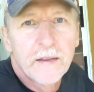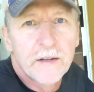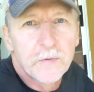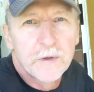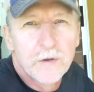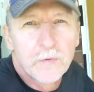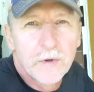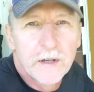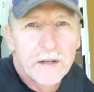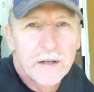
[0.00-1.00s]
that's when you
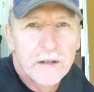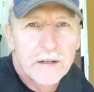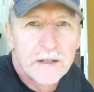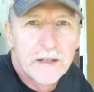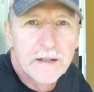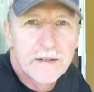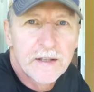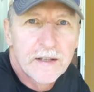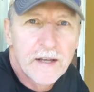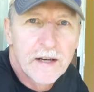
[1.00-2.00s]
really need to
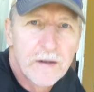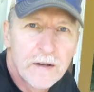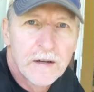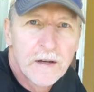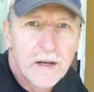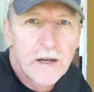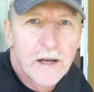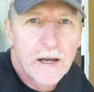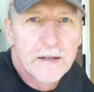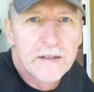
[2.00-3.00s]
sit down
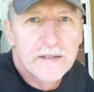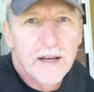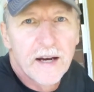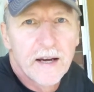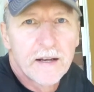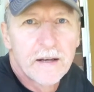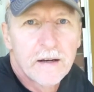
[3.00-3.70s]
and decide.